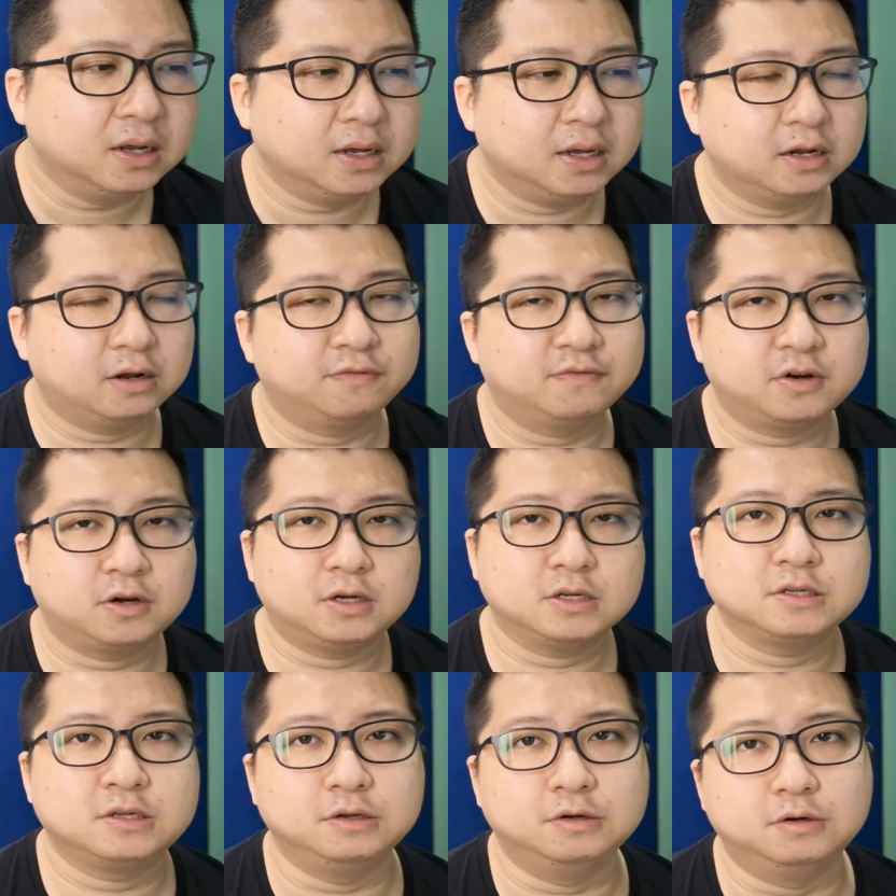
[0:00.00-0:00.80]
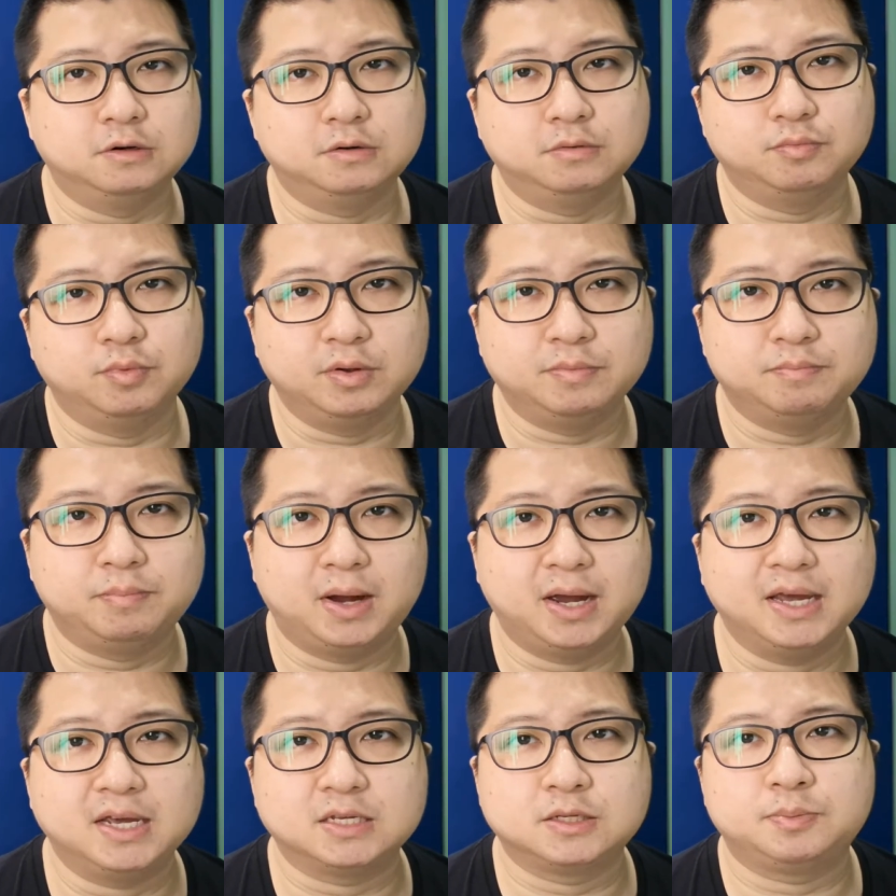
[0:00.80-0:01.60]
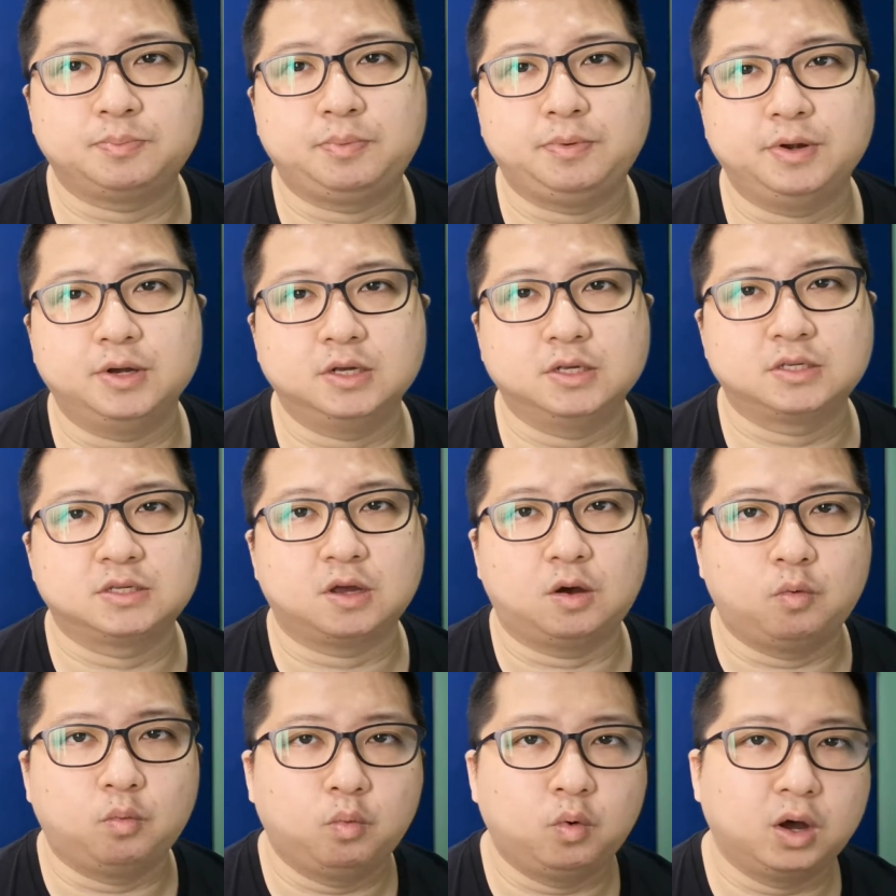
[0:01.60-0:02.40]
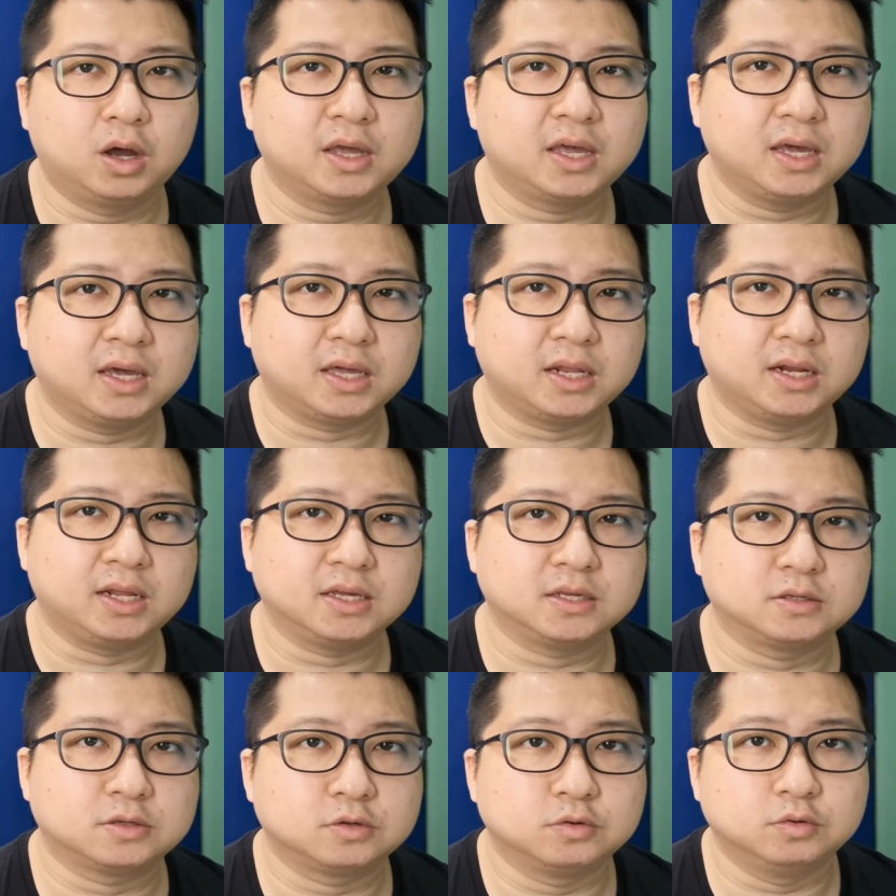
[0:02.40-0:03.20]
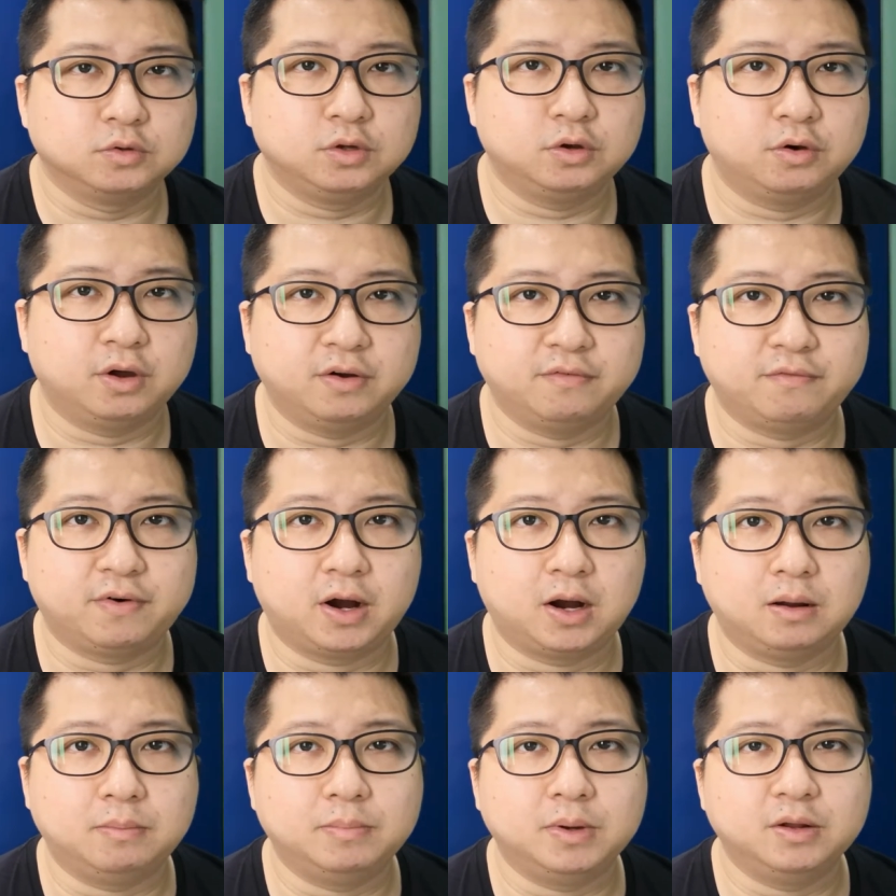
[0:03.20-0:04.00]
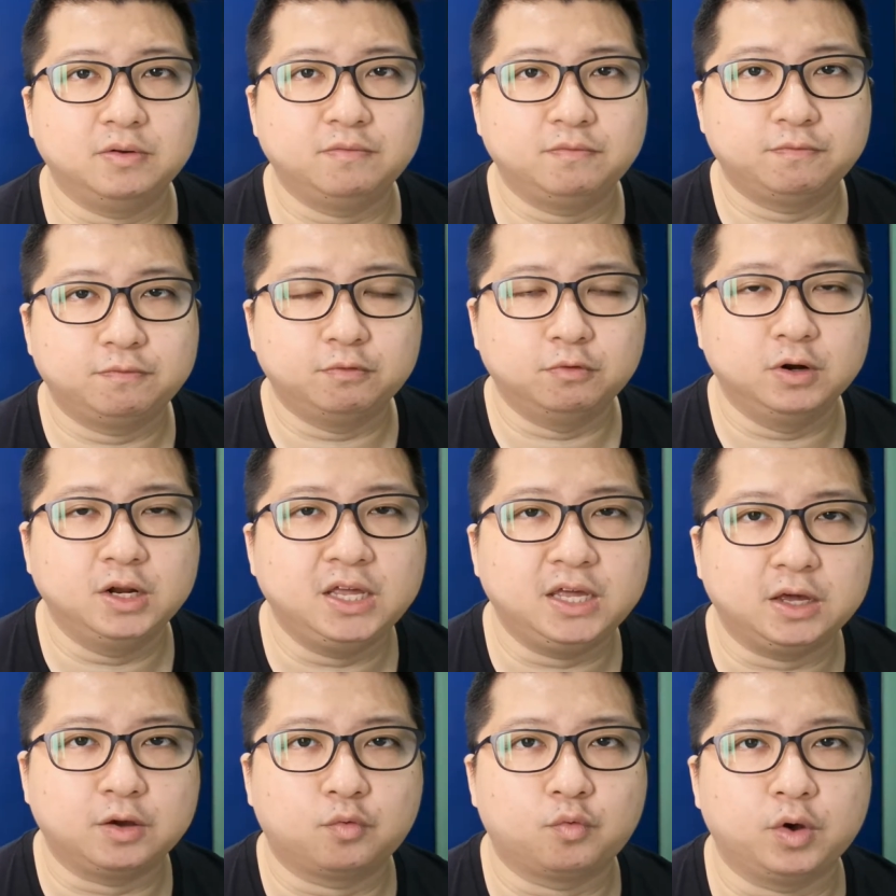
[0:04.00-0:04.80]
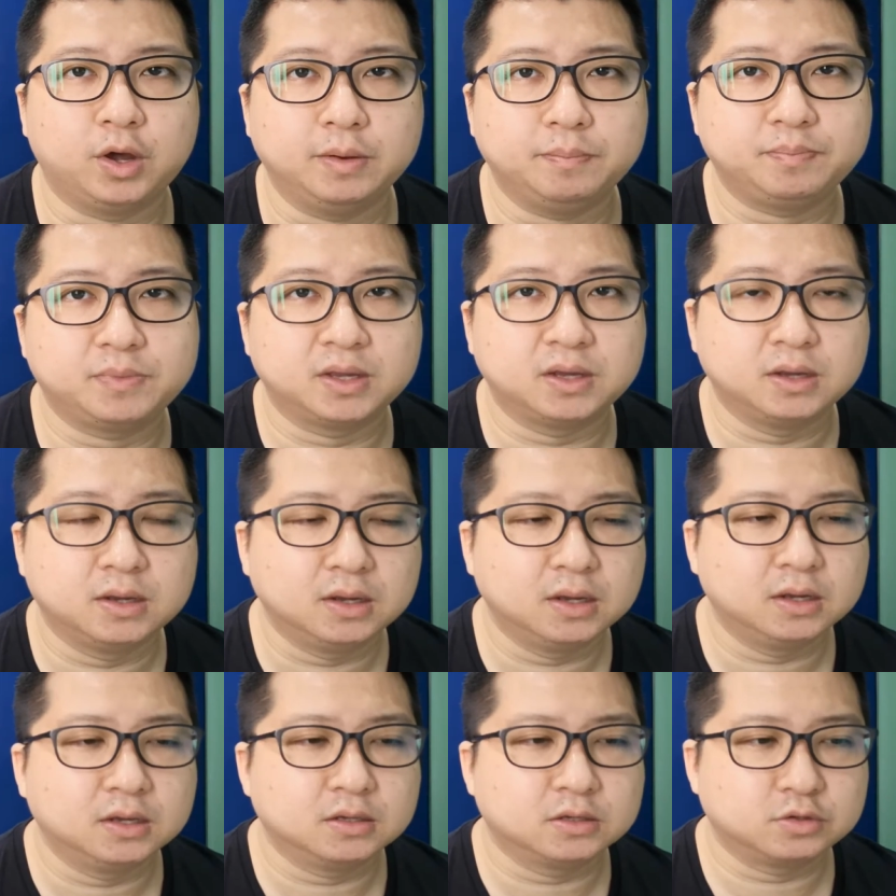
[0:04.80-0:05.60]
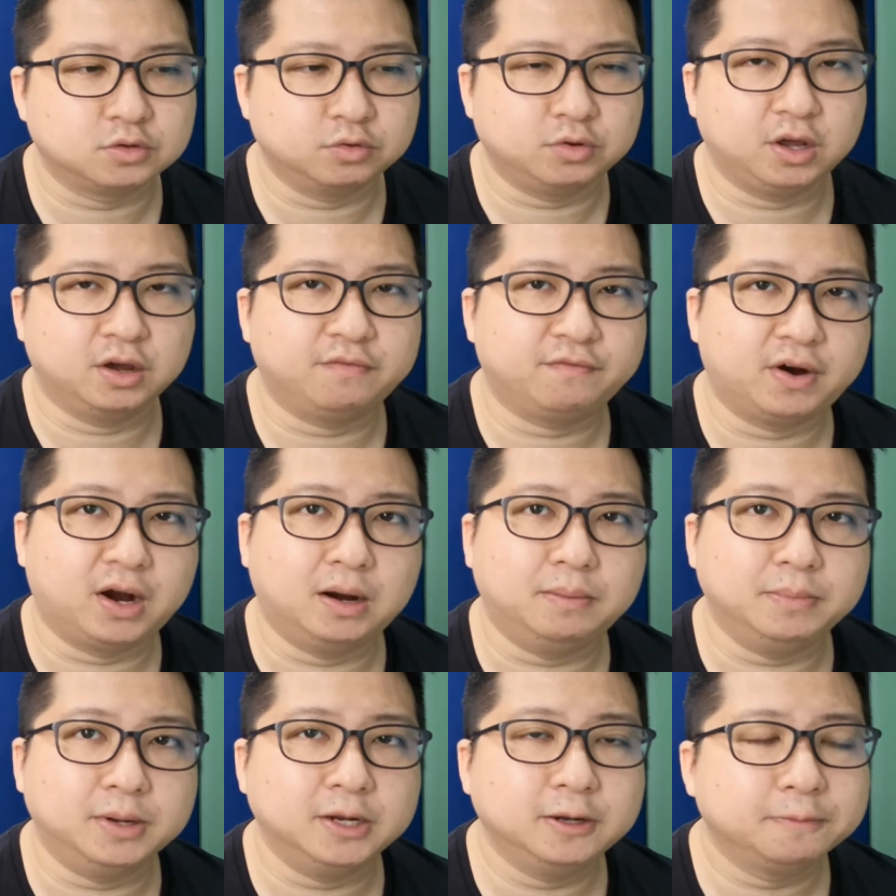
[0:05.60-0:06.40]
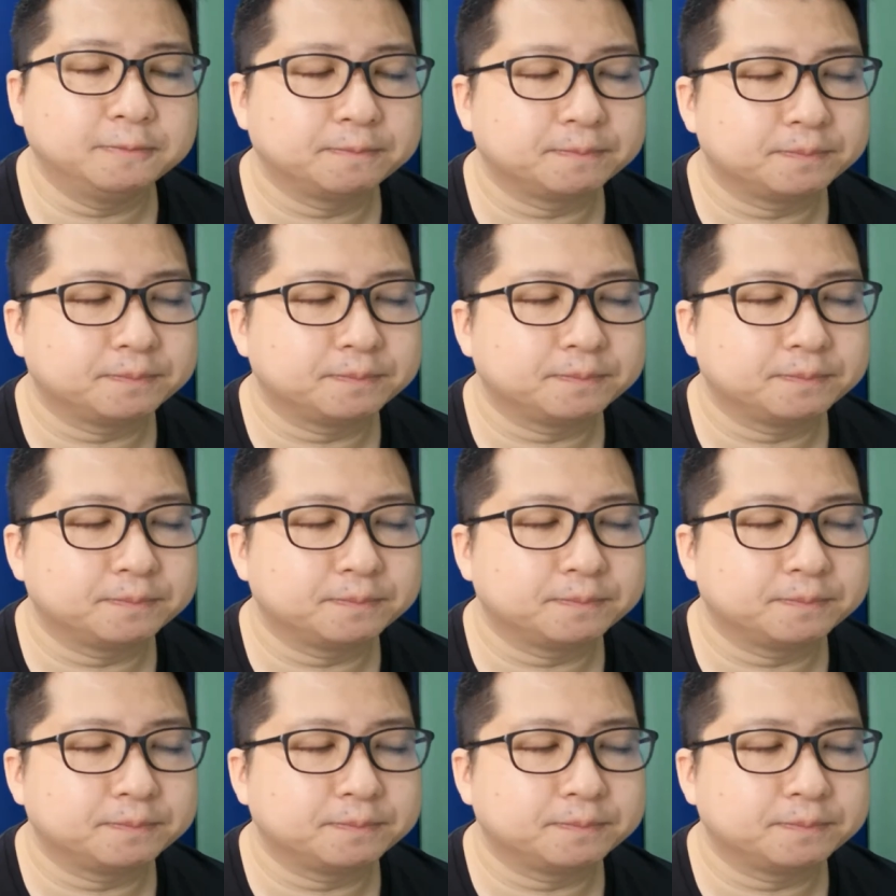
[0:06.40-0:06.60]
And of course, with my experience of working in a studio environment, fully equipped studio environment,